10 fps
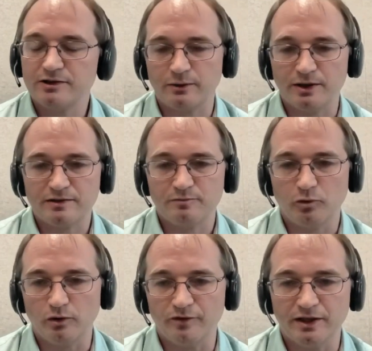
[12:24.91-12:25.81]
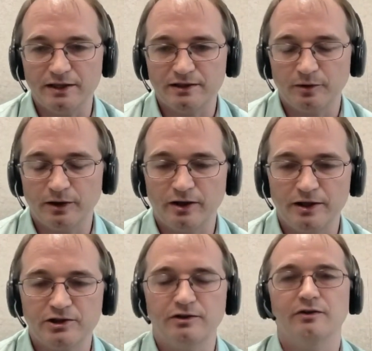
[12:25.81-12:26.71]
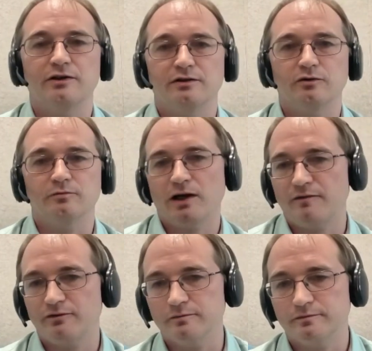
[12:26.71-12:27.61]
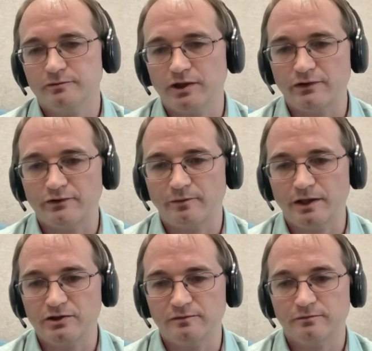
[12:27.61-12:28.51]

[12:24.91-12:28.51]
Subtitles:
so it's more of a data migration than an on-platform transformation.